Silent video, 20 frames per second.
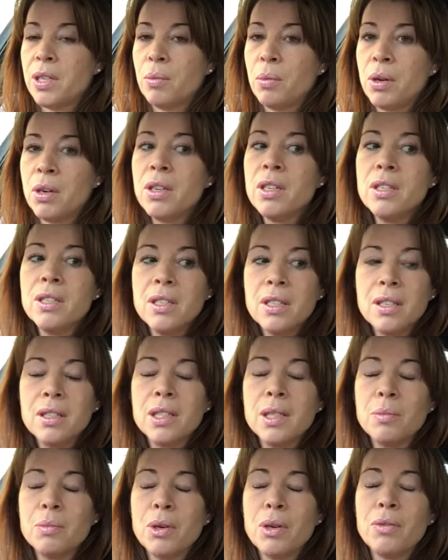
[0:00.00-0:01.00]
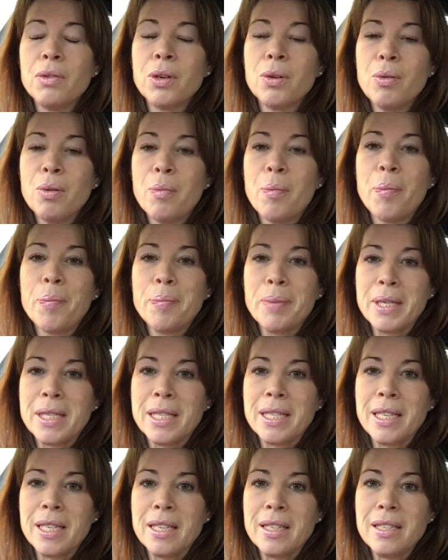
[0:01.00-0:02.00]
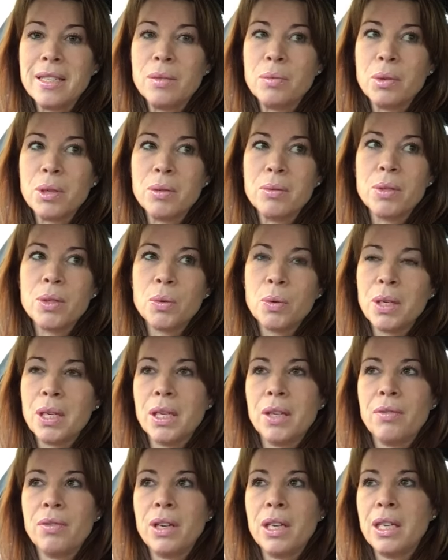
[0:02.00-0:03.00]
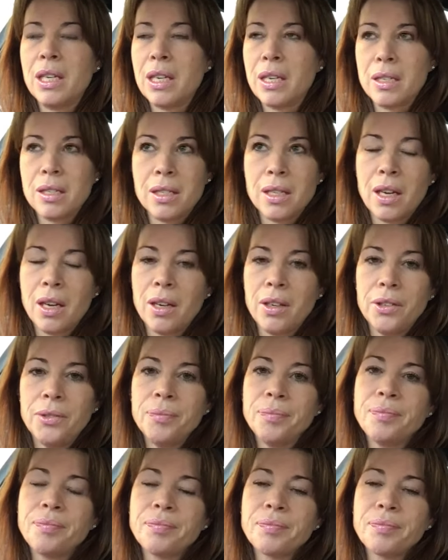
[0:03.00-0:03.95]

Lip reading: Now, when I started my recruitment business when I was 23 years ago,